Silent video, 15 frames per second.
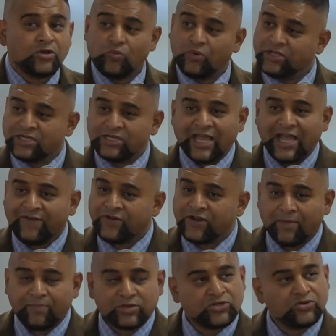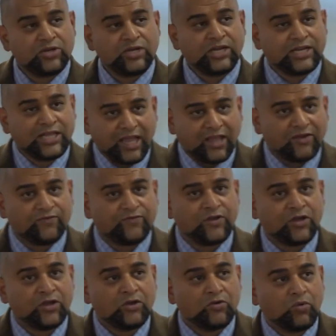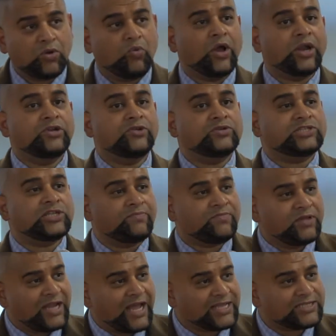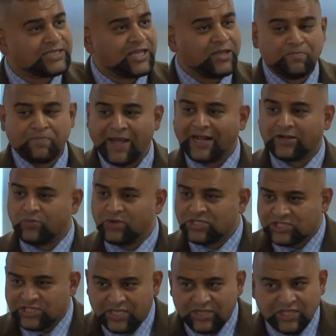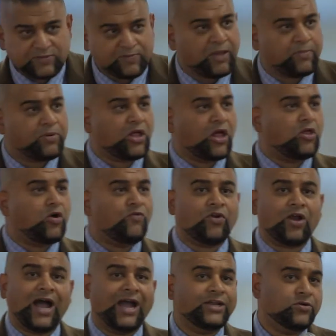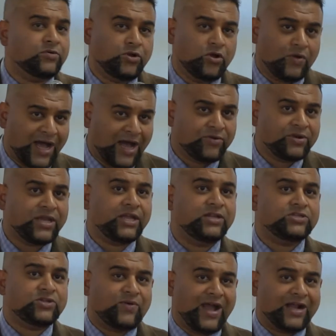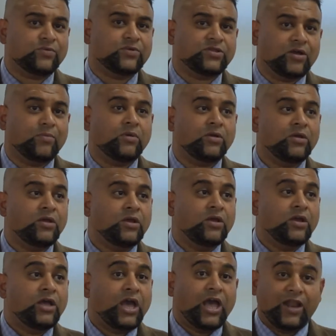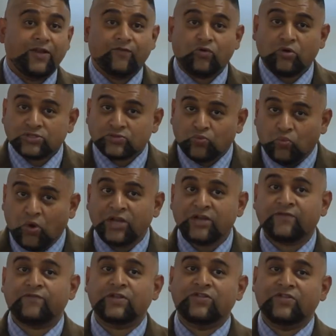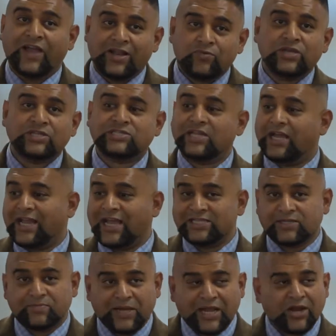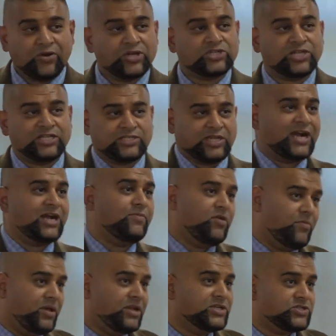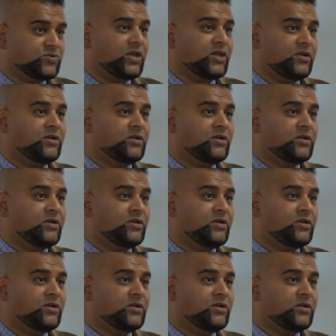We didn't have an opportunity to give. We want to do something that has an impact. We see these people all over. I don't know how to interact with them. And of course, wonderfully, then we said, as a parish, let's talk about ministry.